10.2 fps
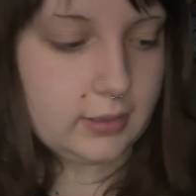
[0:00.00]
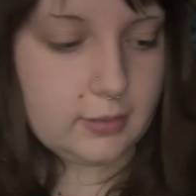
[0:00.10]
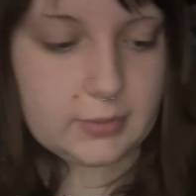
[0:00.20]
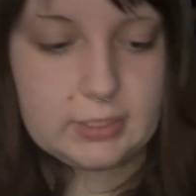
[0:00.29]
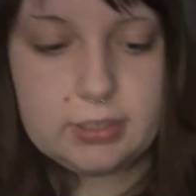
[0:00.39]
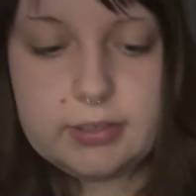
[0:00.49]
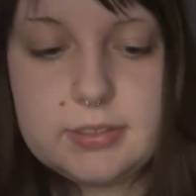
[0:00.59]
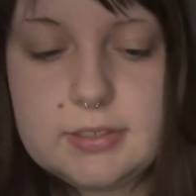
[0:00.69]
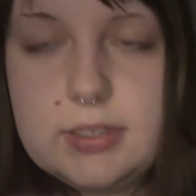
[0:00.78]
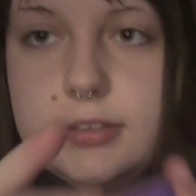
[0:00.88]
But
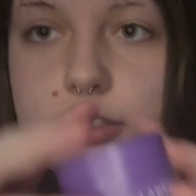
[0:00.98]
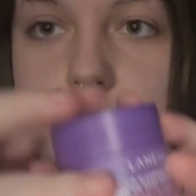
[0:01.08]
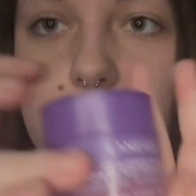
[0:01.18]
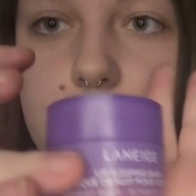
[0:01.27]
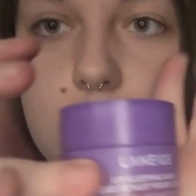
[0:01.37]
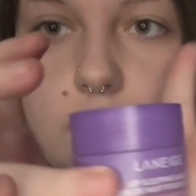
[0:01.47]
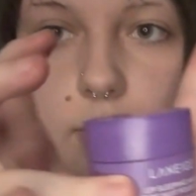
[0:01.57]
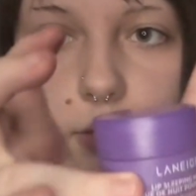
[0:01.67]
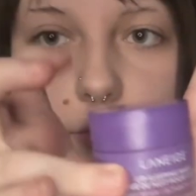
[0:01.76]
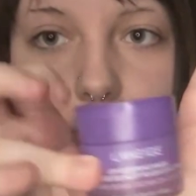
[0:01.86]
here's the little
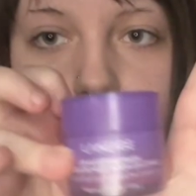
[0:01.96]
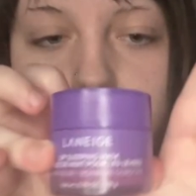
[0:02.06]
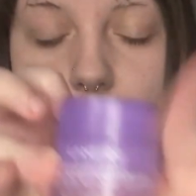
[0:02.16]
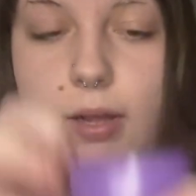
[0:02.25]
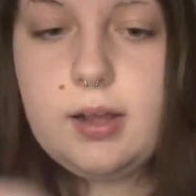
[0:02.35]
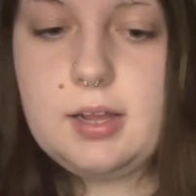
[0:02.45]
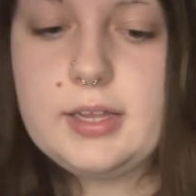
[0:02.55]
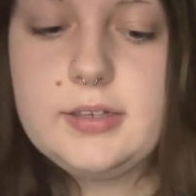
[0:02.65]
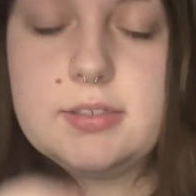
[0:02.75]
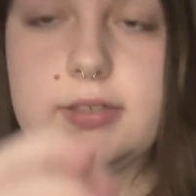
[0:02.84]
pot.